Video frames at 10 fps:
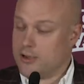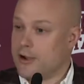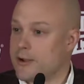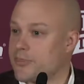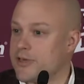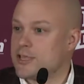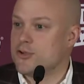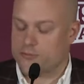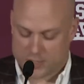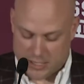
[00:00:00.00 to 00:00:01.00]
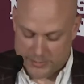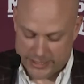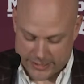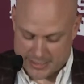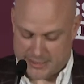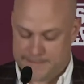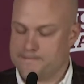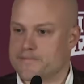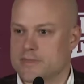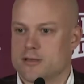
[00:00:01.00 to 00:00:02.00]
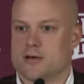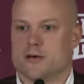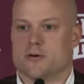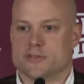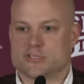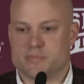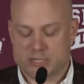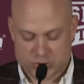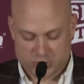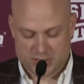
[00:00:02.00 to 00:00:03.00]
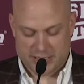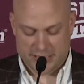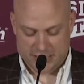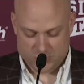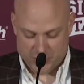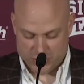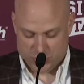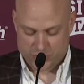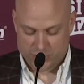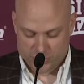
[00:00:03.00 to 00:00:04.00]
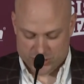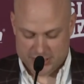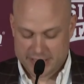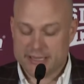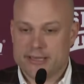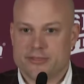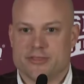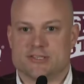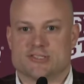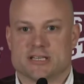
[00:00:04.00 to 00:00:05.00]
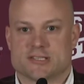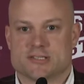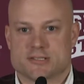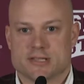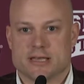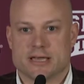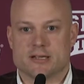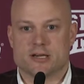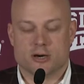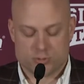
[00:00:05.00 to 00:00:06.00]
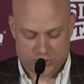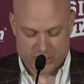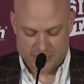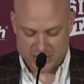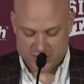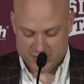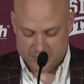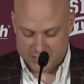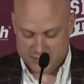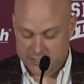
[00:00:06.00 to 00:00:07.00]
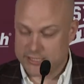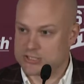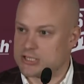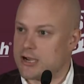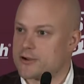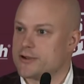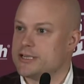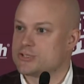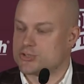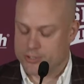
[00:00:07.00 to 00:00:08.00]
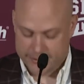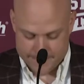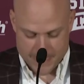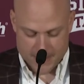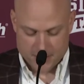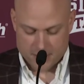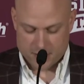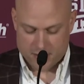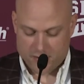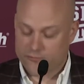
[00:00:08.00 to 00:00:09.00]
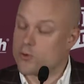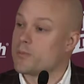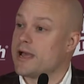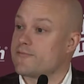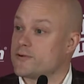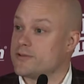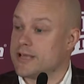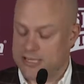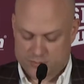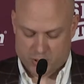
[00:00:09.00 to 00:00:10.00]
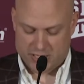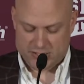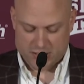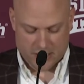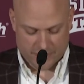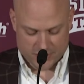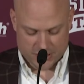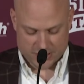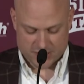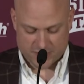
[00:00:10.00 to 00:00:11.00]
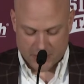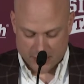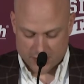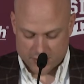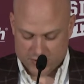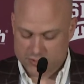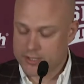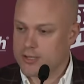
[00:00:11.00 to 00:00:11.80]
All right, thank you for coming today on this special day as we introduce the sixth head coach in Mississippi State soccer history. Our format for today's press conference is as follows.